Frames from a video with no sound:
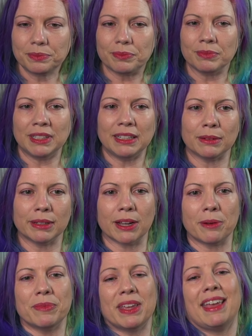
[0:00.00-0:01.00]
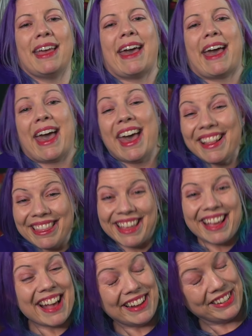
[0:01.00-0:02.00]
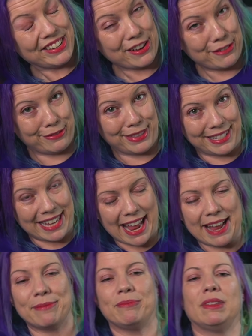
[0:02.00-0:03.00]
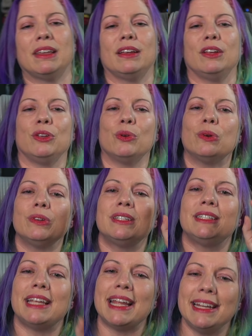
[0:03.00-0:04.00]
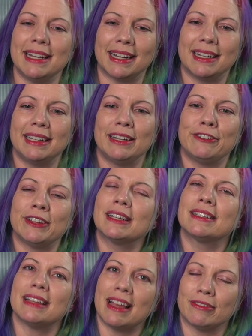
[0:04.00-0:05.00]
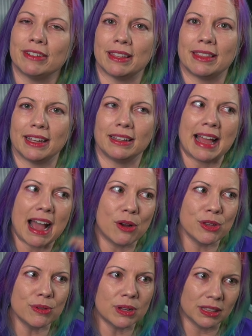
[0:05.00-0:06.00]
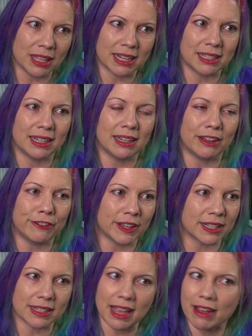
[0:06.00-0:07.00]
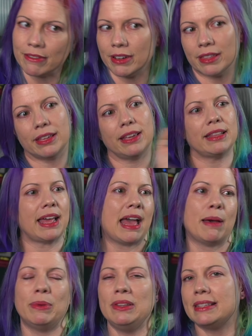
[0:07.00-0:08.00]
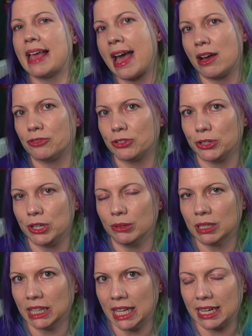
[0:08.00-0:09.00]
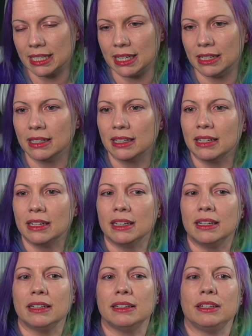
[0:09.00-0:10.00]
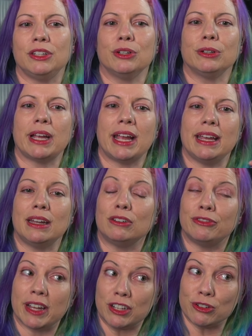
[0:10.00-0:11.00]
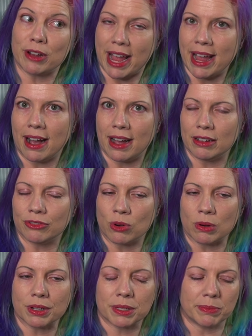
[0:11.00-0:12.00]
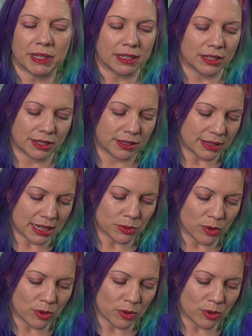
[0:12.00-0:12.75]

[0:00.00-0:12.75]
Here we go. At the end of the day, your data affects everything. How you collect it affects everything that happens after you collect it. it'll affect your AI, of course, because that's what we've